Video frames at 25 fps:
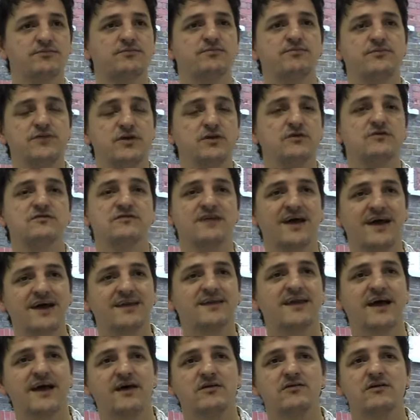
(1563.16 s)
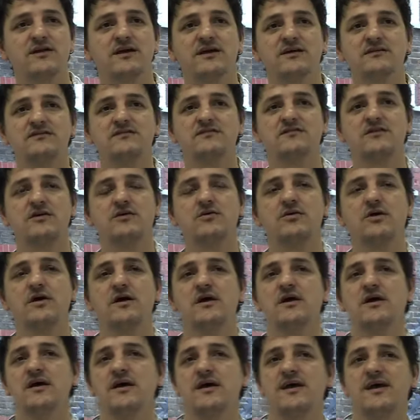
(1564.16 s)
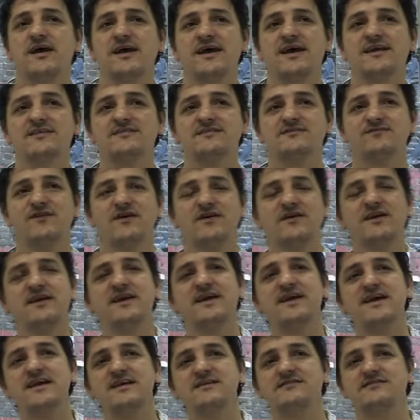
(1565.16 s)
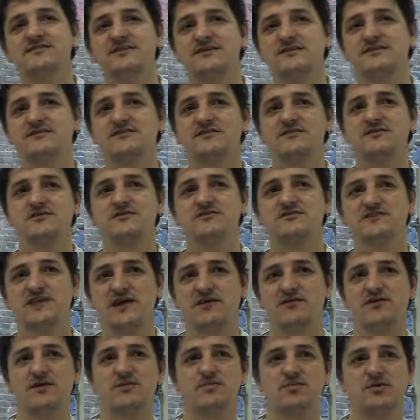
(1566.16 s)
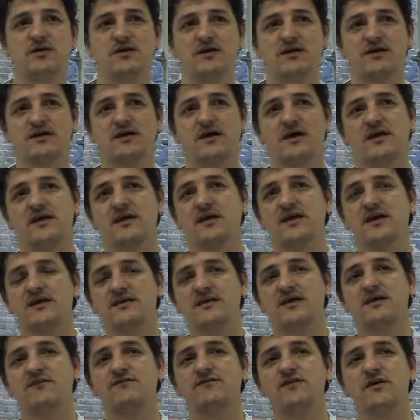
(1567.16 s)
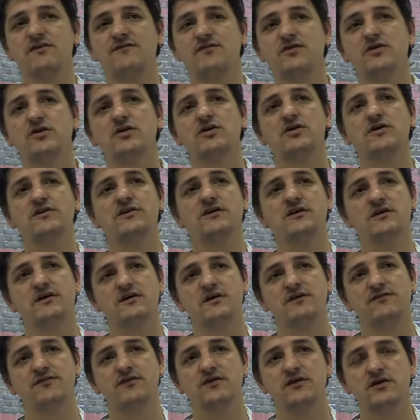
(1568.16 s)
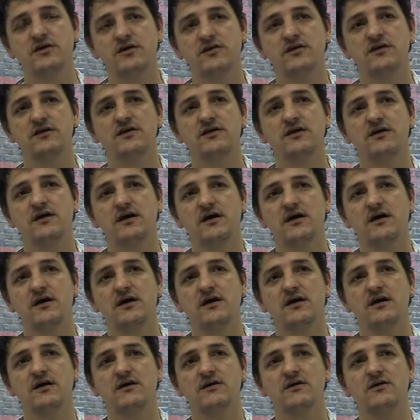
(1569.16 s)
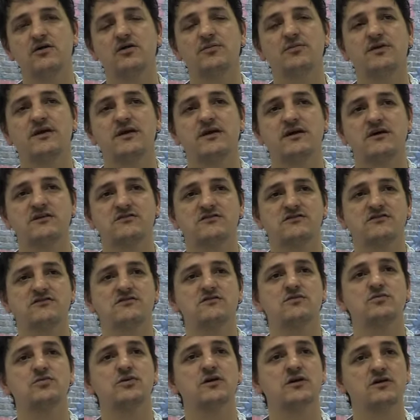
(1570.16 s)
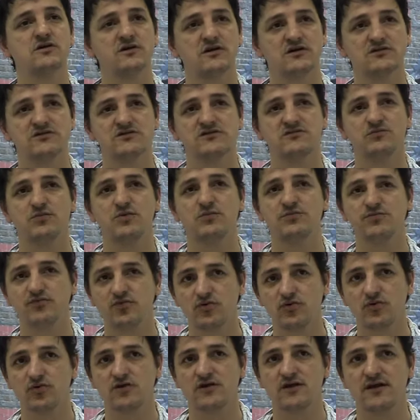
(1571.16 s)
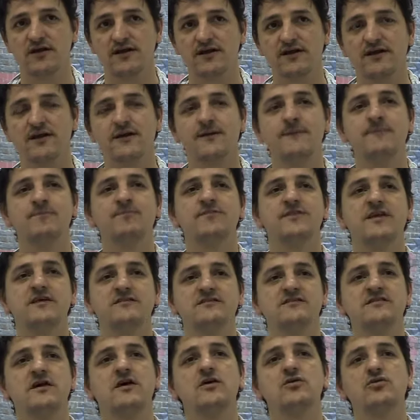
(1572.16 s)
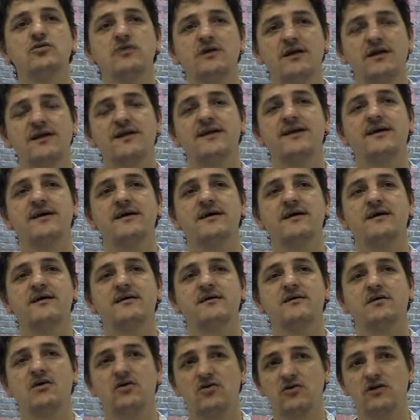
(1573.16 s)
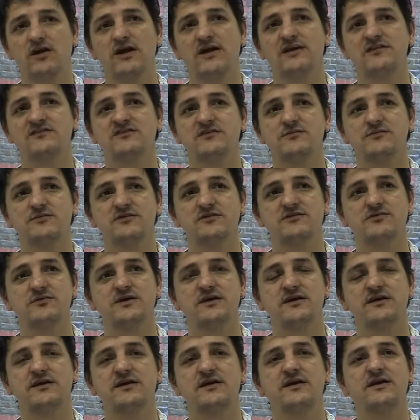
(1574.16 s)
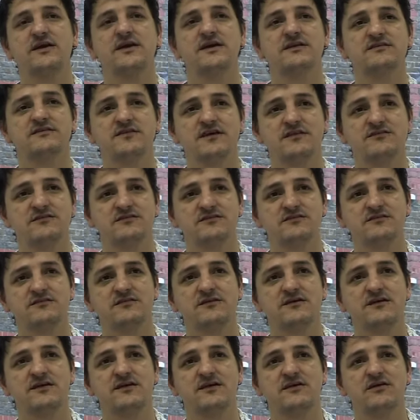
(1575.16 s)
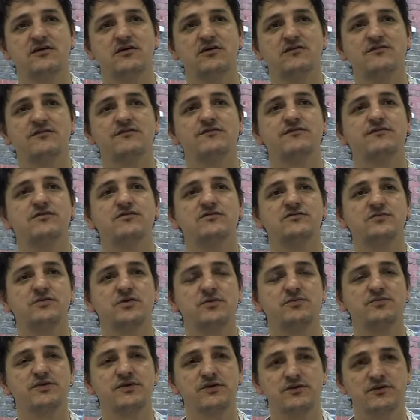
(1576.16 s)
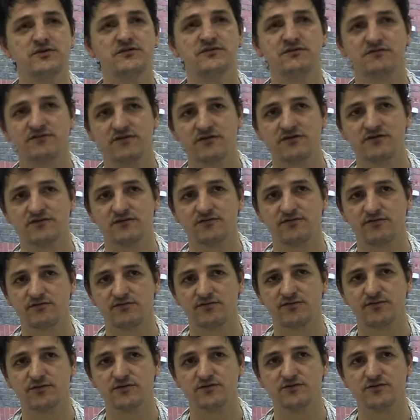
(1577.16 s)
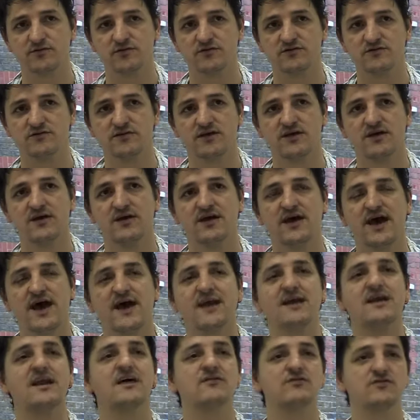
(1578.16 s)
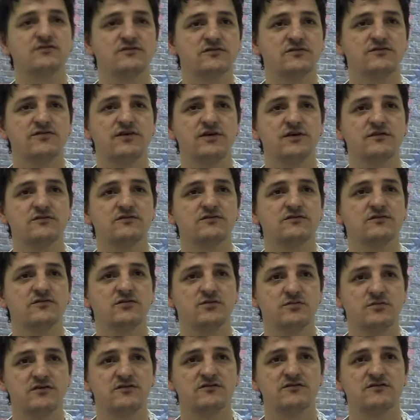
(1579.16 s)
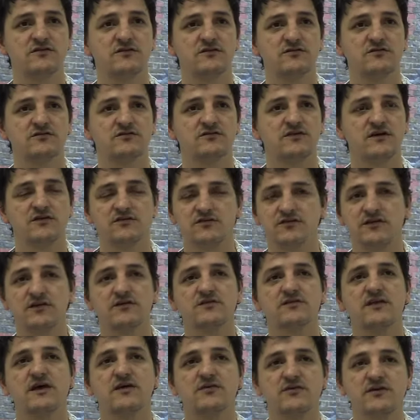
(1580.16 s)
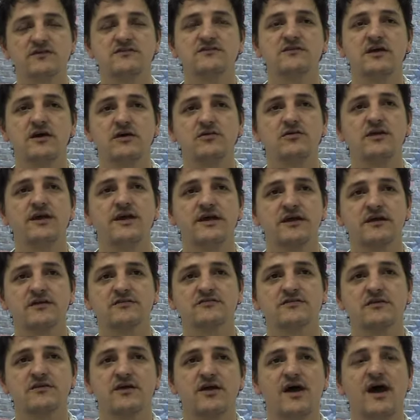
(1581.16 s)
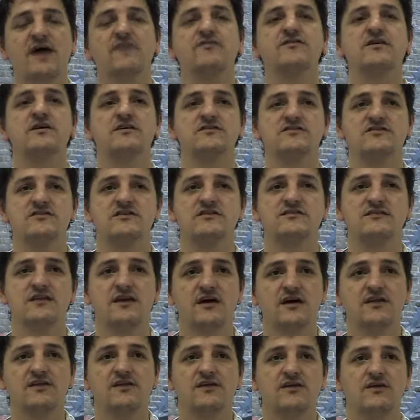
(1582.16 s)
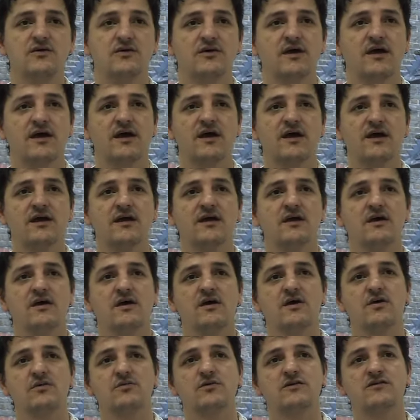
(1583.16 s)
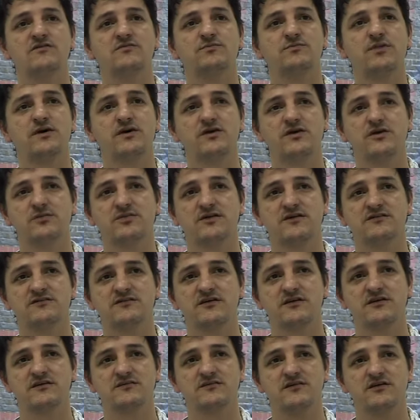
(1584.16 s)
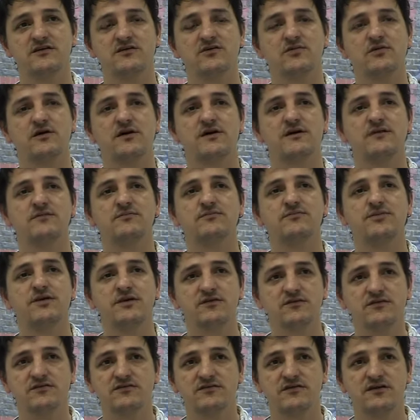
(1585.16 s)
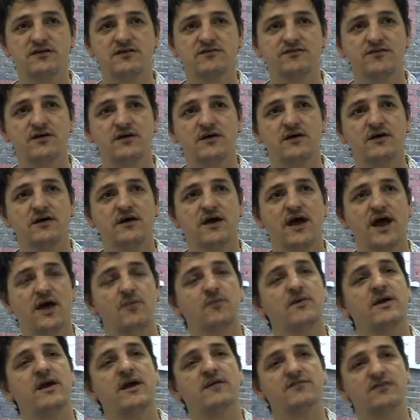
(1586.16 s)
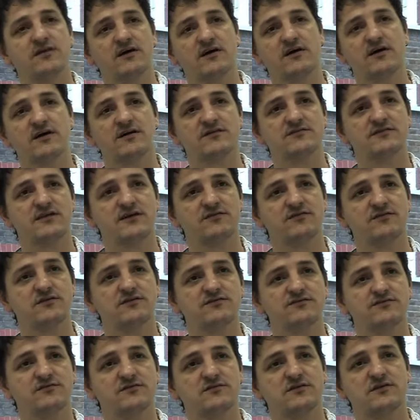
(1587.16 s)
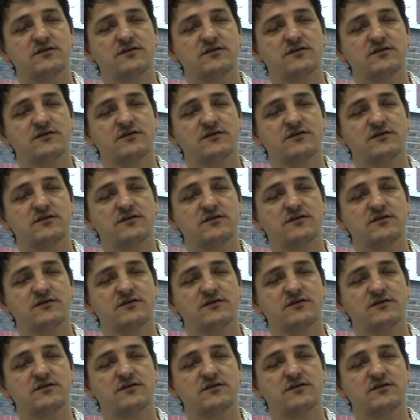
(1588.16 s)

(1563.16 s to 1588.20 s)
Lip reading: use and outlets. So it's very easy to cherry pick. And if you look at the European countries or world countries more broadly, there's no clear correlation between intensity of enforcement or punitiveness of enforcement and levels of use or misuse. There is no link. So you have countries like the UK, which by European standards are quite punitive, and we have the highest level of